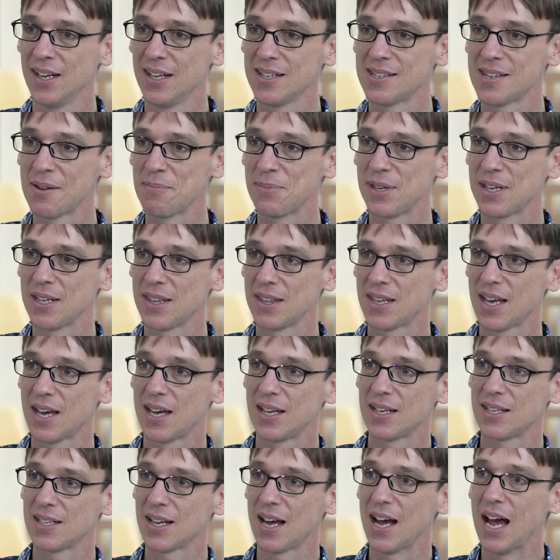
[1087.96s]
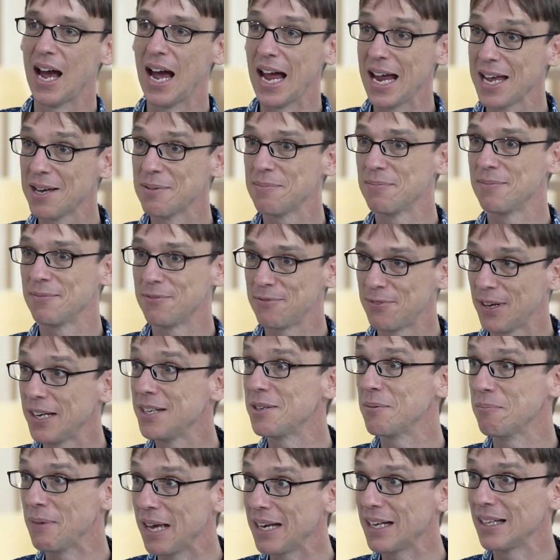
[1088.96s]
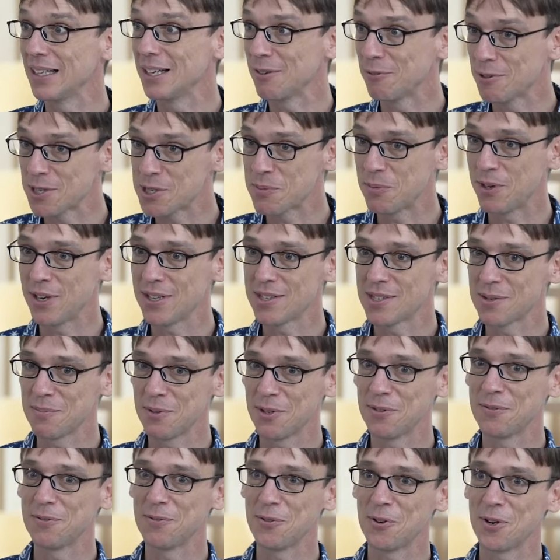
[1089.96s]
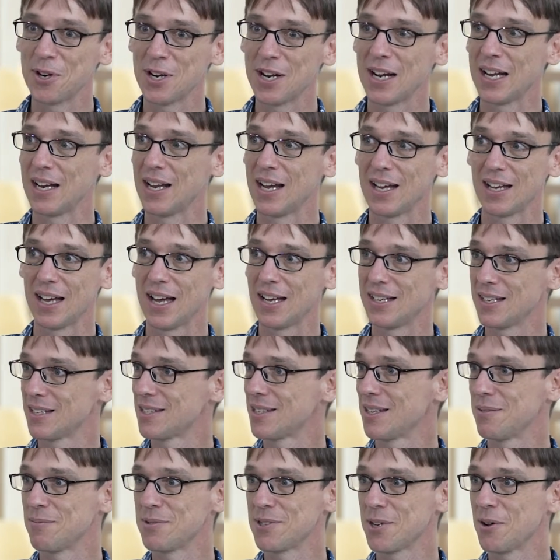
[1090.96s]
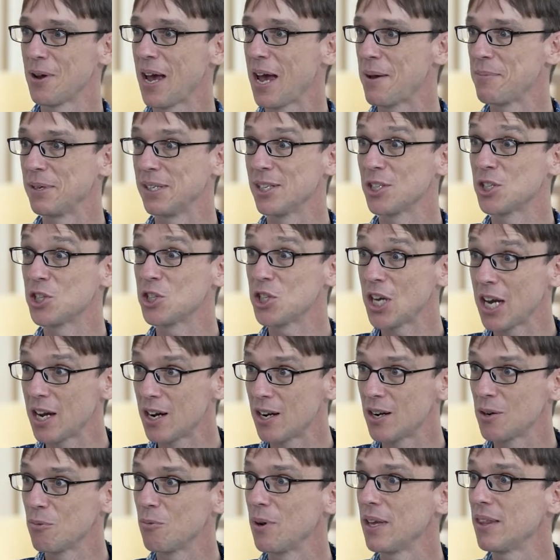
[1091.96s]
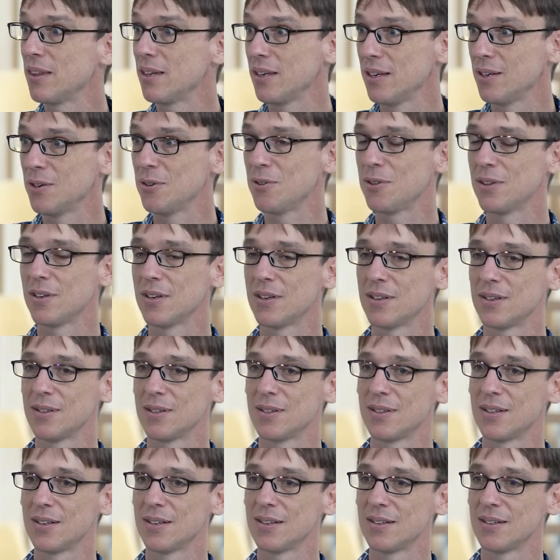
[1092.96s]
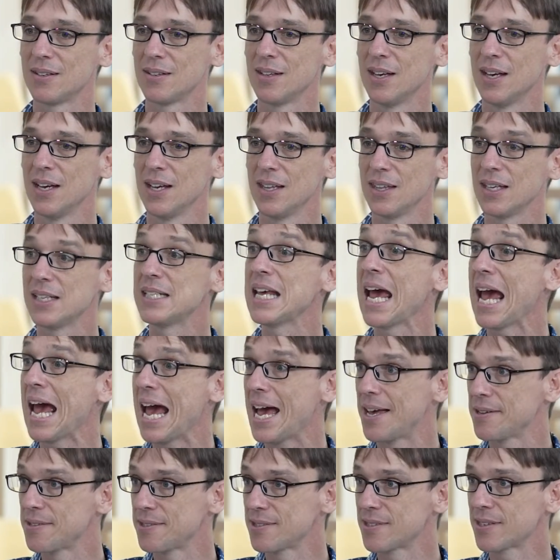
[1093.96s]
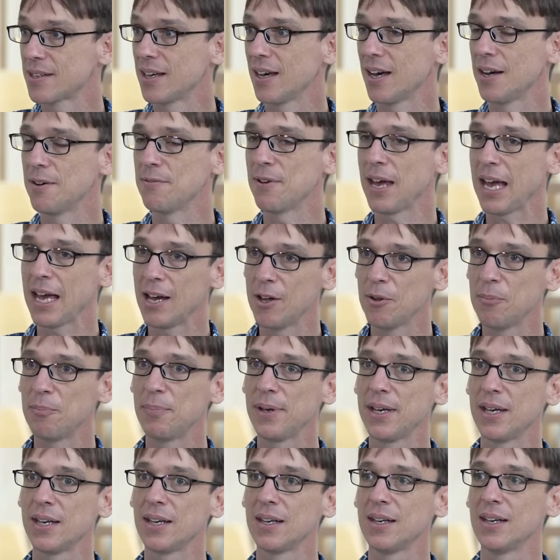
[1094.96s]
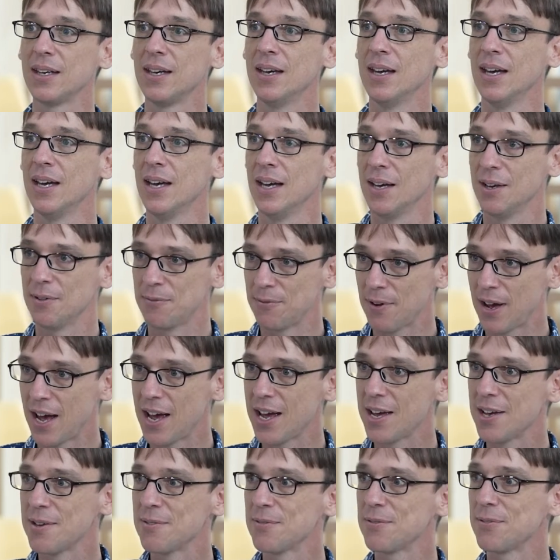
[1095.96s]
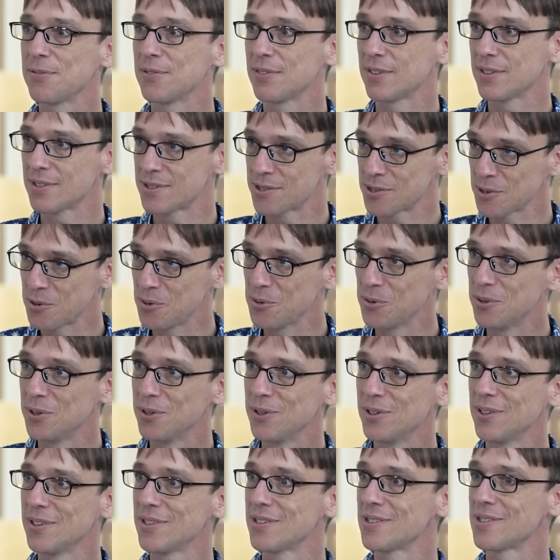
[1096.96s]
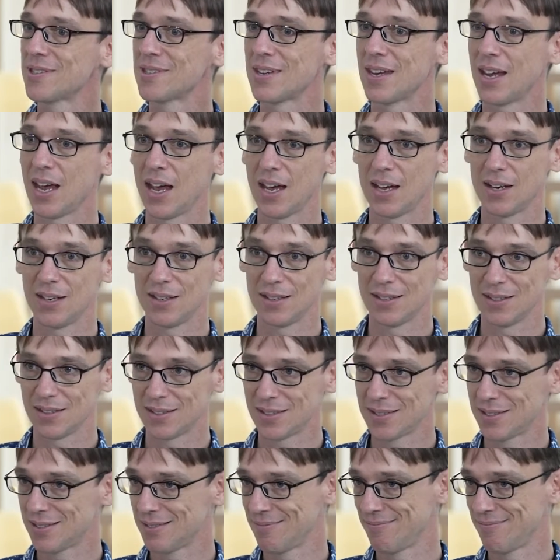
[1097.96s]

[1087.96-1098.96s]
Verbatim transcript: something that I am fundamentally responsible for. And I, I just am so happy to share with you the, the, the task of helping five schools and